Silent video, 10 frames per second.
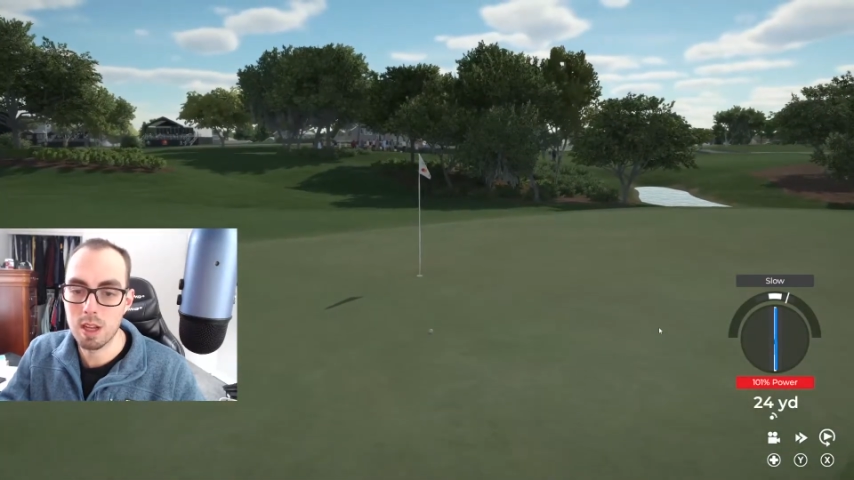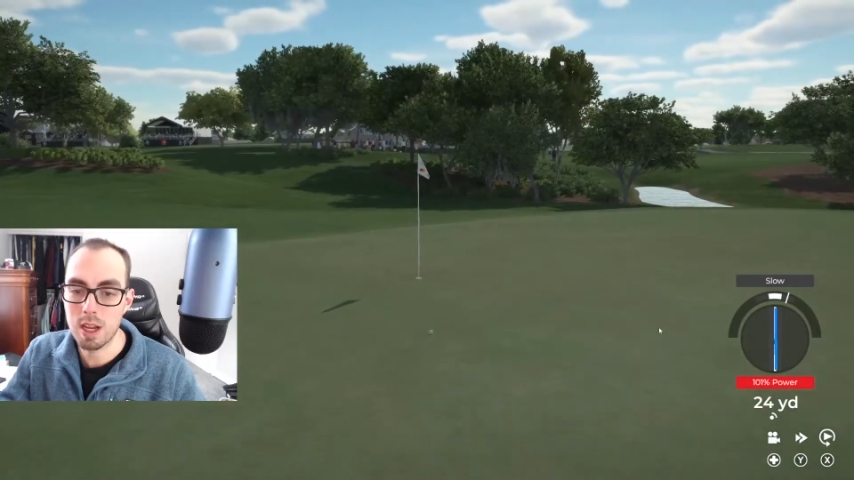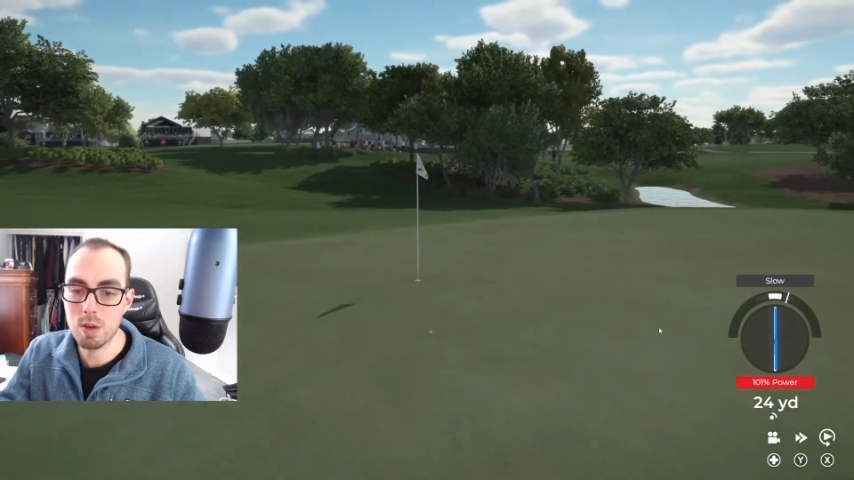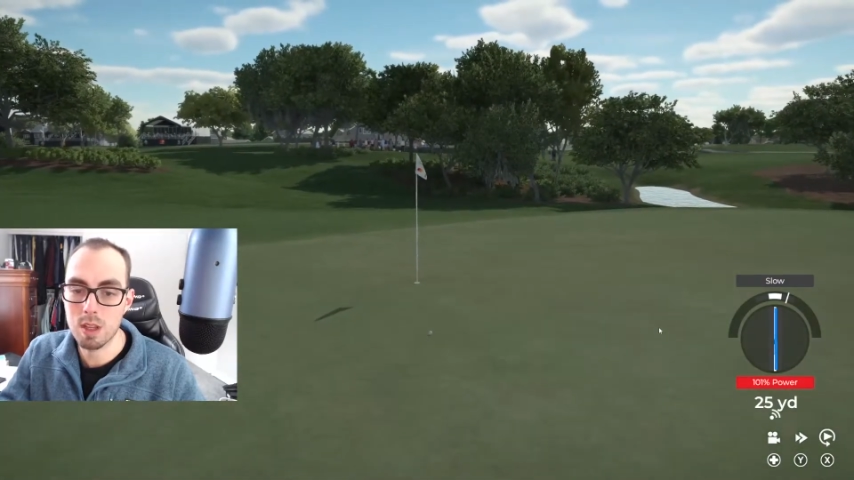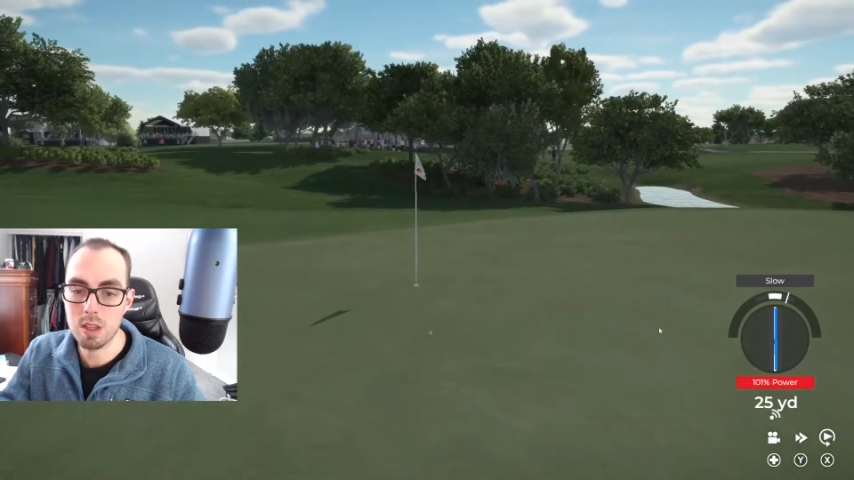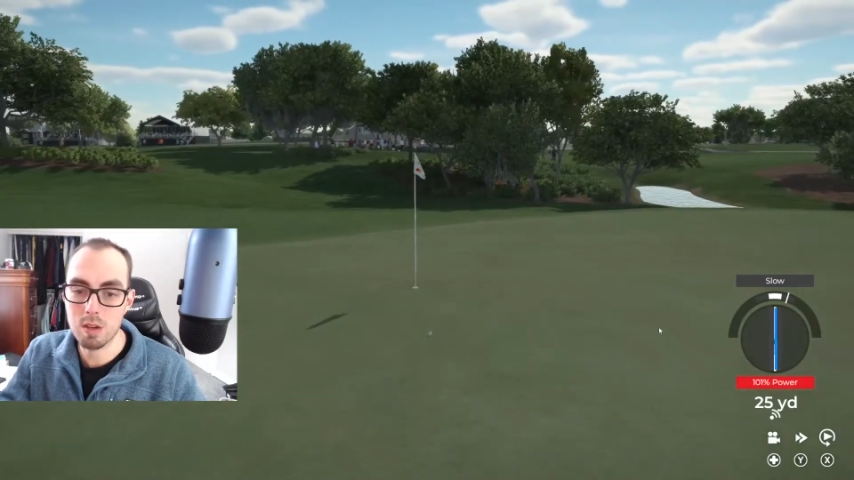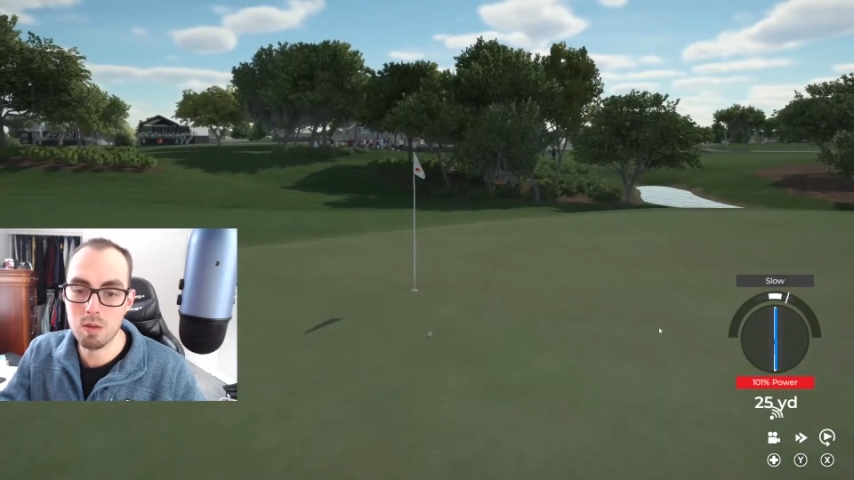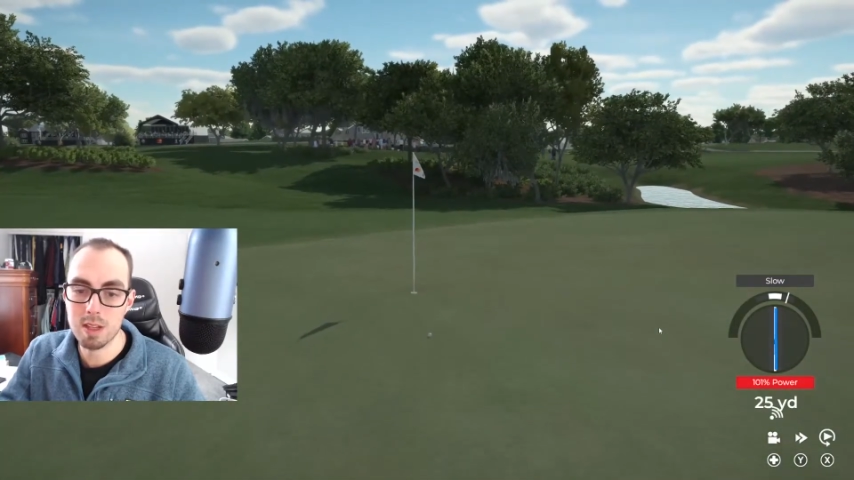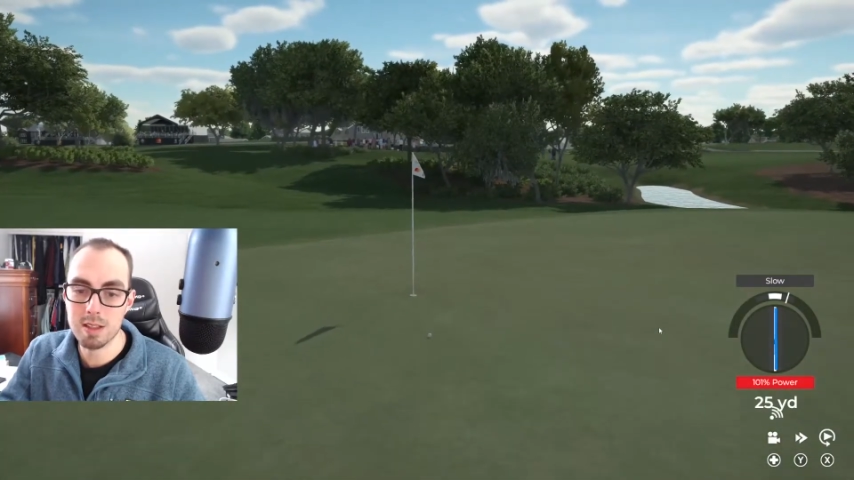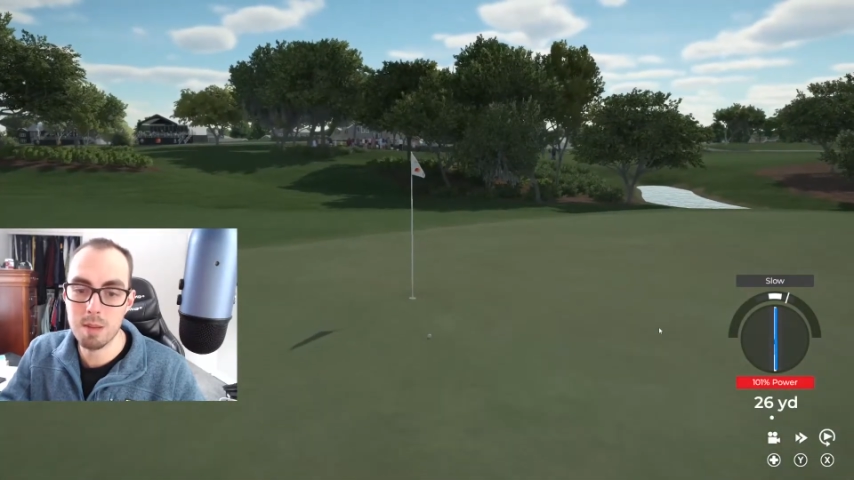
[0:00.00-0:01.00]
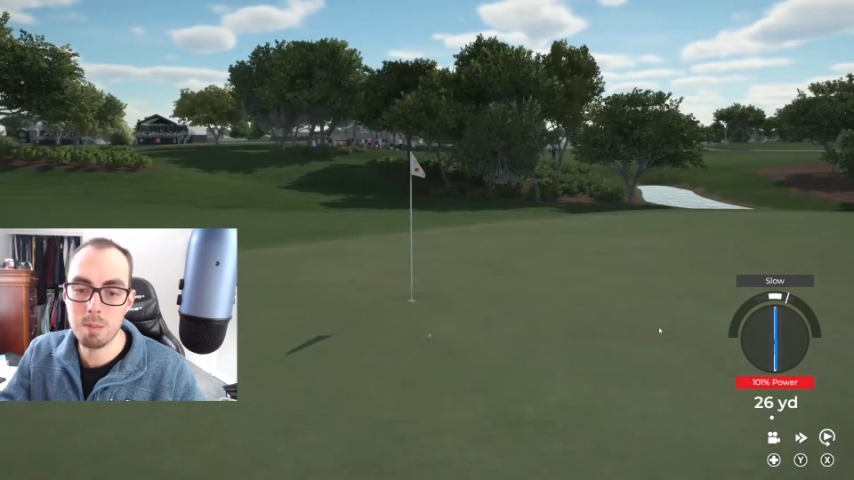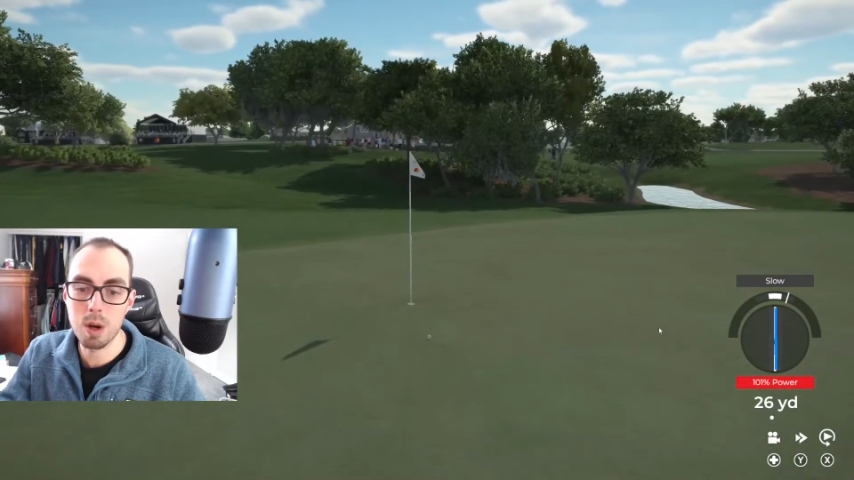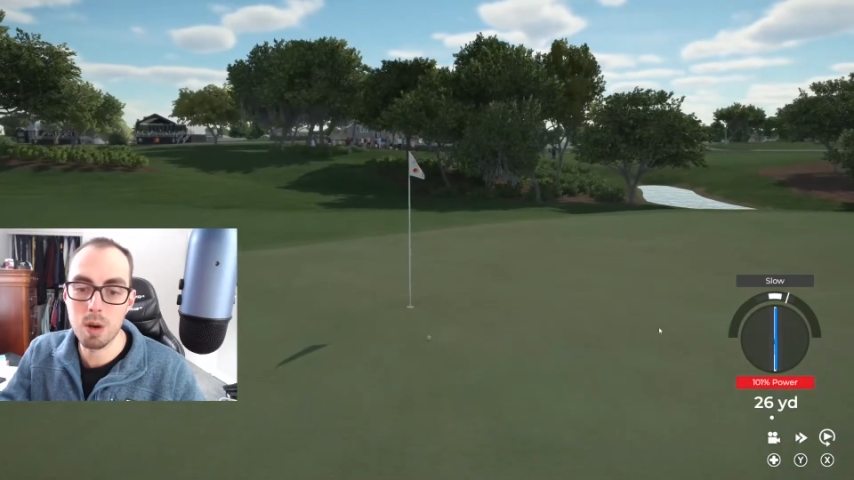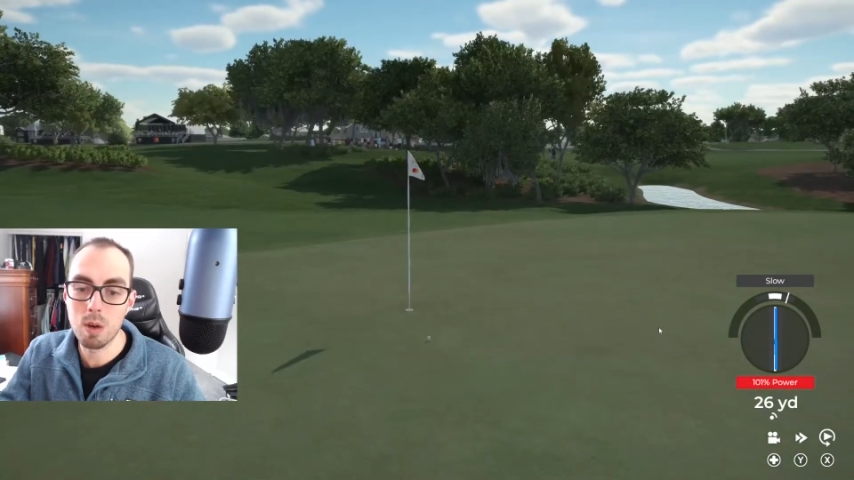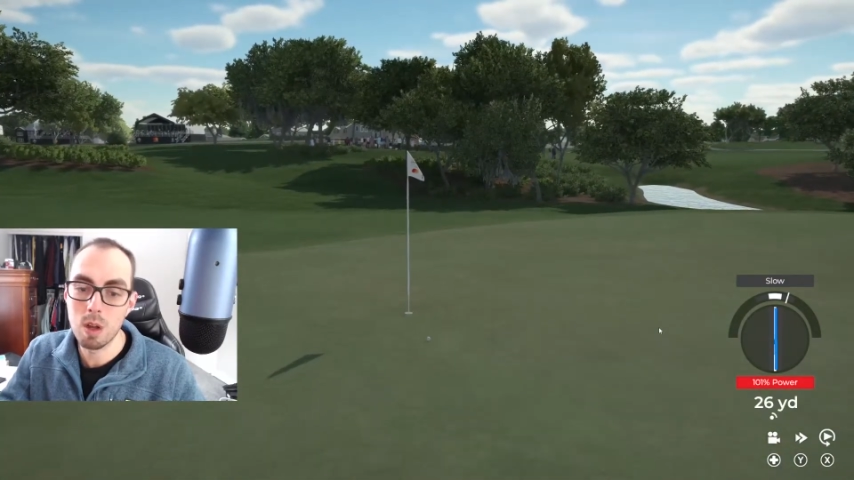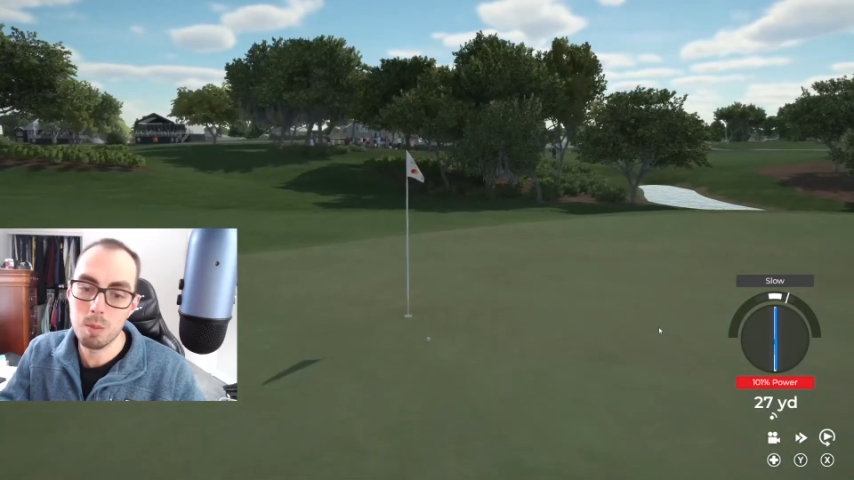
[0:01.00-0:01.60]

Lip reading: I don't hit the correct tempo,